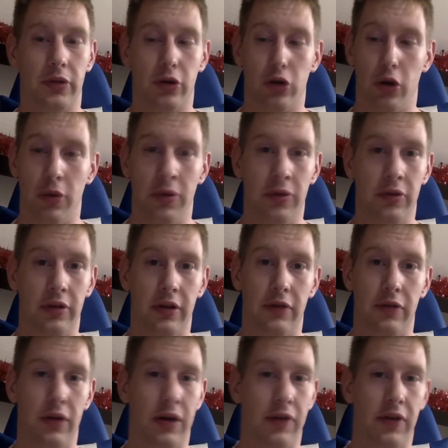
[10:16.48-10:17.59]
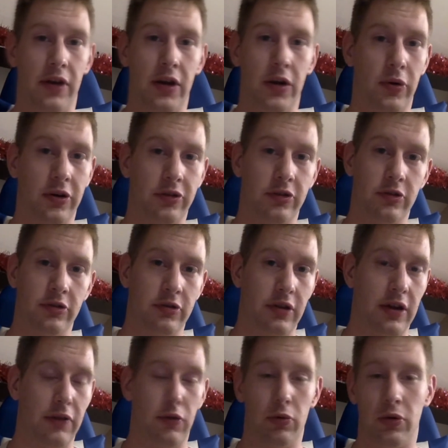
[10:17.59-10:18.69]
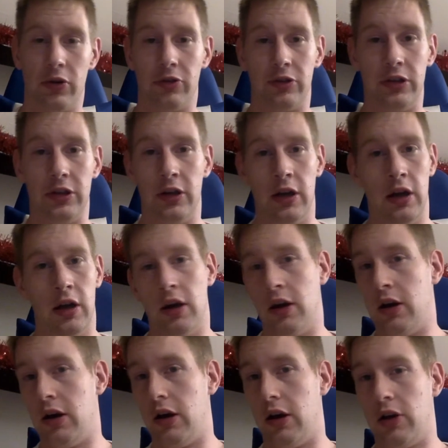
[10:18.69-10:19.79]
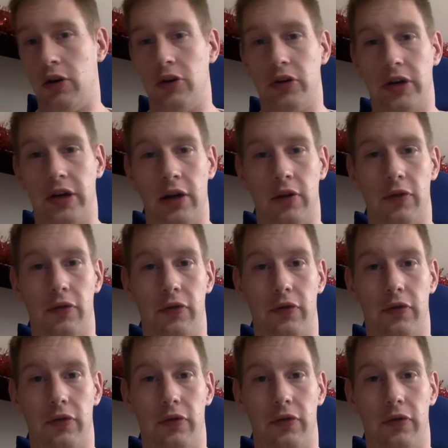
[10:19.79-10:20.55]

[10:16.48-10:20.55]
comment if you have any questions, if you want to see another kind of